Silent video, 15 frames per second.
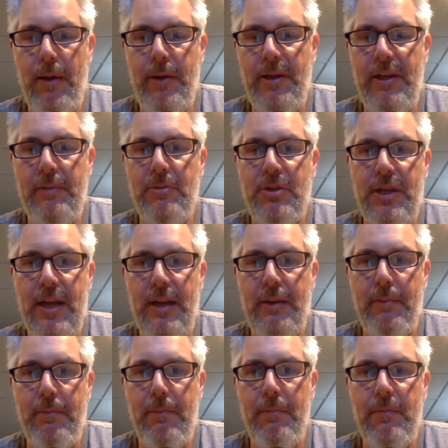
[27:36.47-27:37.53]
team's
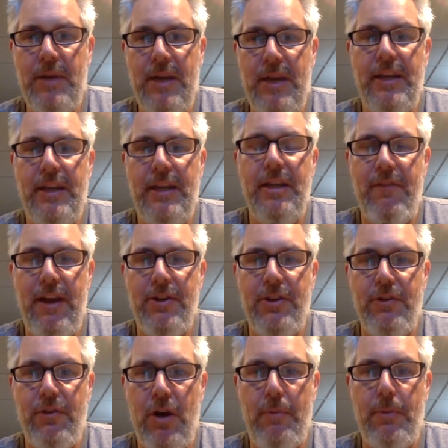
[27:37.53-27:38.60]
taking
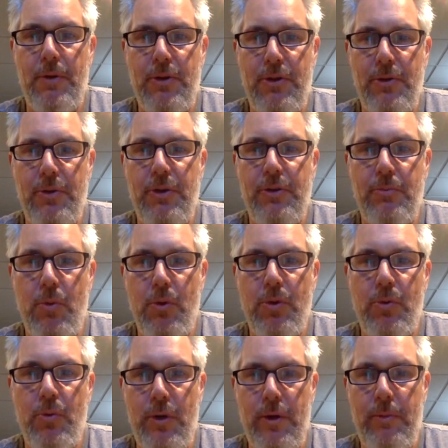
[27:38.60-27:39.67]
advantage of opportunities
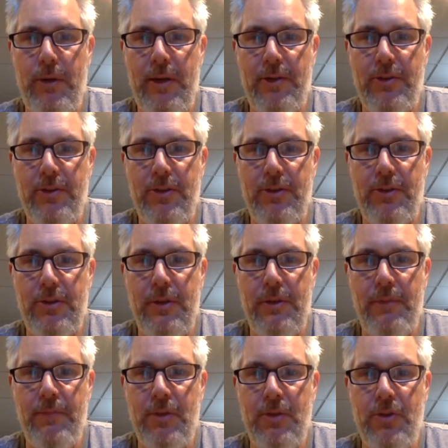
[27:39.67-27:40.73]
more than Winnipeg's is.
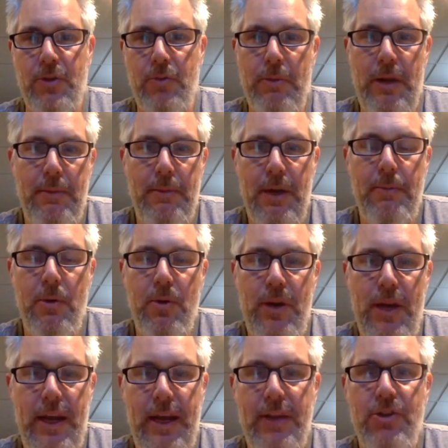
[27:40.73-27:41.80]
So maybe I'm
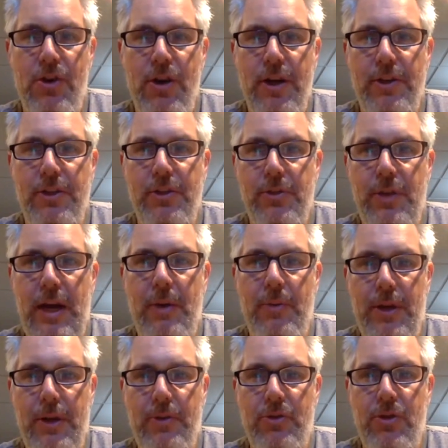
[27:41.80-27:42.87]
okay trying to do that
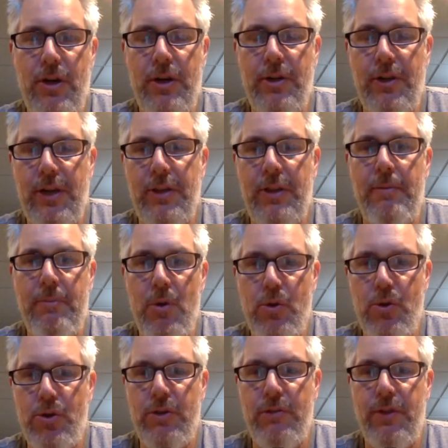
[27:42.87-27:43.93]
without trying to get the
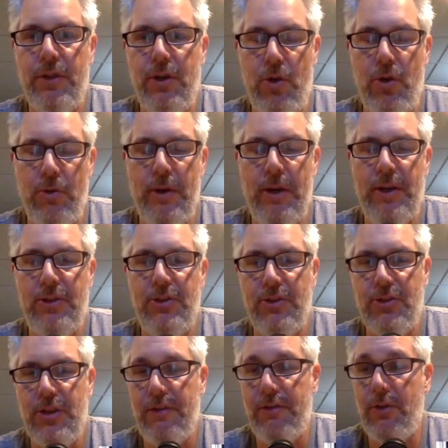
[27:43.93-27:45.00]
emotion of the home ice and
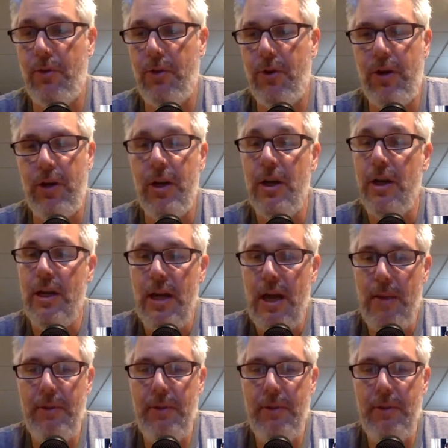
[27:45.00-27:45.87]
stuff going on. I